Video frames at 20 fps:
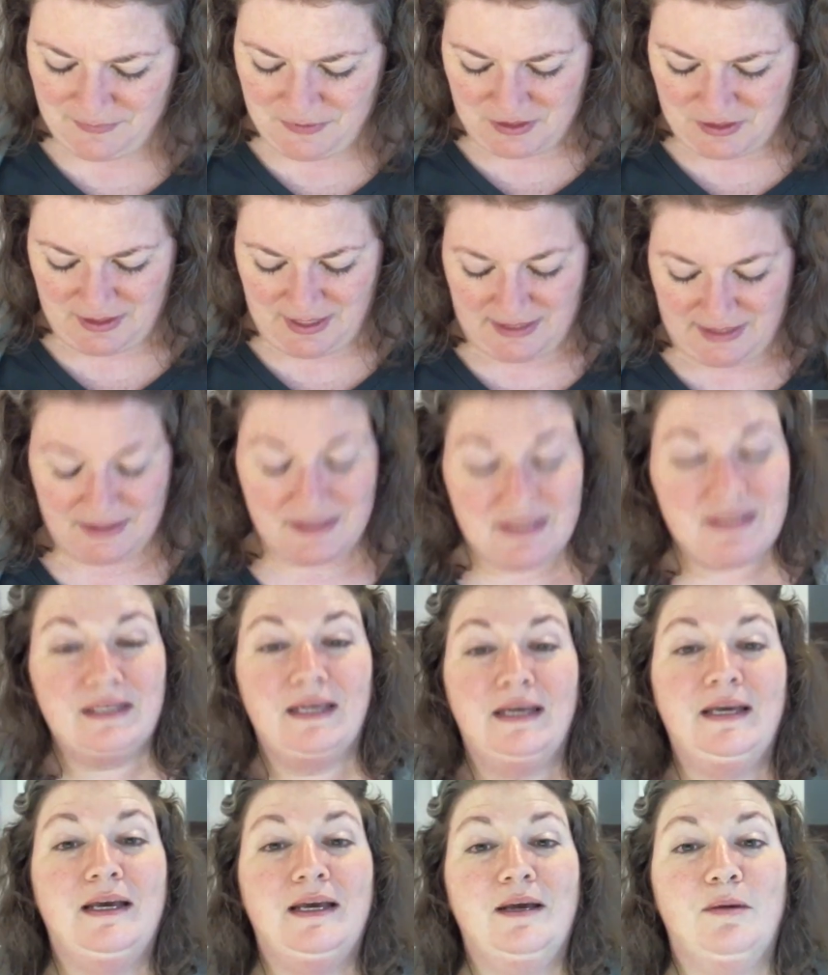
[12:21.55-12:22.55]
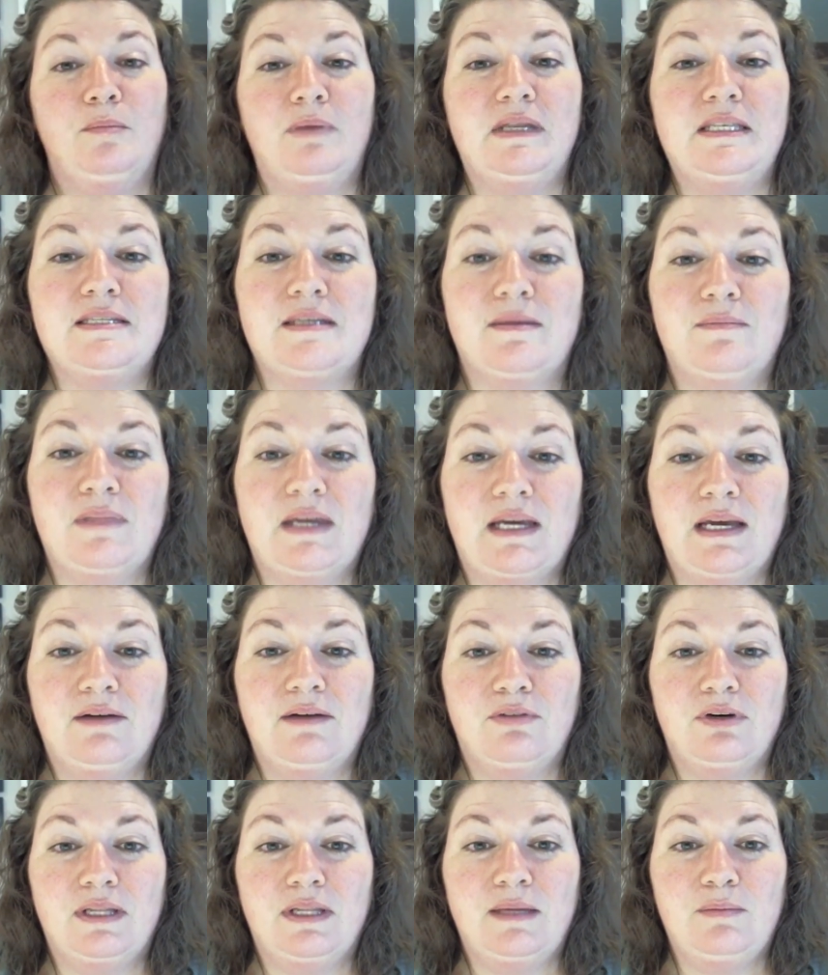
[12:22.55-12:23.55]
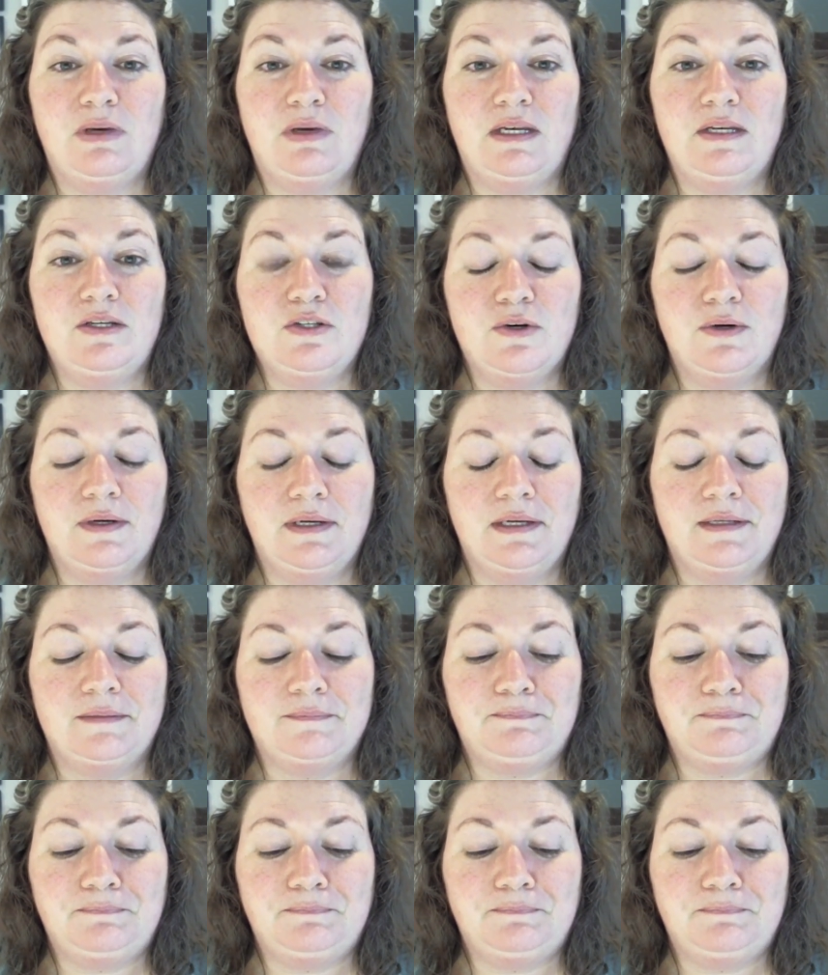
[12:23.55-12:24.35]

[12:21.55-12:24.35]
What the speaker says: So that's been something I've really been enjoying.